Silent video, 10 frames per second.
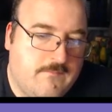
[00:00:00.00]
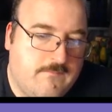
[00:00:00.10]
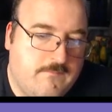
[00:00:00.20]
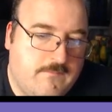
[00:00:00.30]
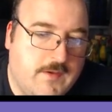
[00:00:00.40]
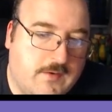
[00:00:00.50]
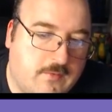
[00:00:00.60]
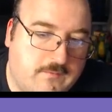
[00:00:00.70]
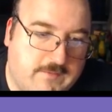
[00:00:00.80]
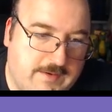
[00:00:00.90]
Yeah, of
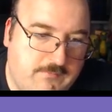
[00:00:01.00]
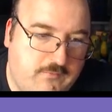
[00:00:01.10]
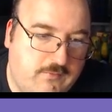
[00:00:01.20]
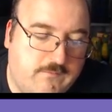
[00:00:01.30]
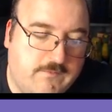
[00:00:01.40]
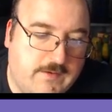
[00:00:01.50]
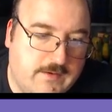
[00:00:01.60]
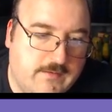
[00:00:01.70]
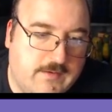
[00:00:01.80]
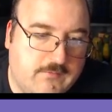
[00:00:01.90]
course, I'm choosing
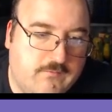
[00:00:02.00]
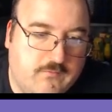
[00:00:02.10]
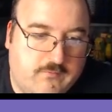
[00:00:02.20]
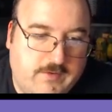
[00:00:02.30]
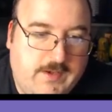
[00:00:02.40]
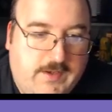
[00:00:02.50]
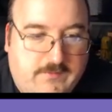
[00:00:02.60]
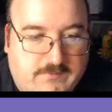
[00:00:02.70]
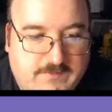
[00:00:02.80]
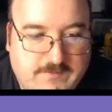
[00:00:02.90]
House Atreides
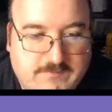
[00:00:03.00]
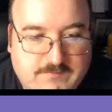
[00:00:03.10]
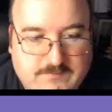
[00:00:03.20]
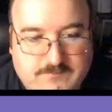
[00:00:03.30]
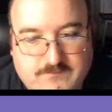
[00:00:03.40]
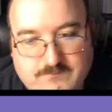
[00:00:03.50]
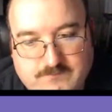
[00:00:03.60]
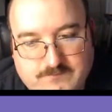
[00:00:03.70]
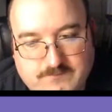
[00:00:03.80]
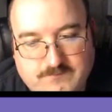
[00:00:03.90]
in this.
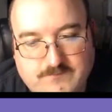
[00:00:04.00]
Mhm.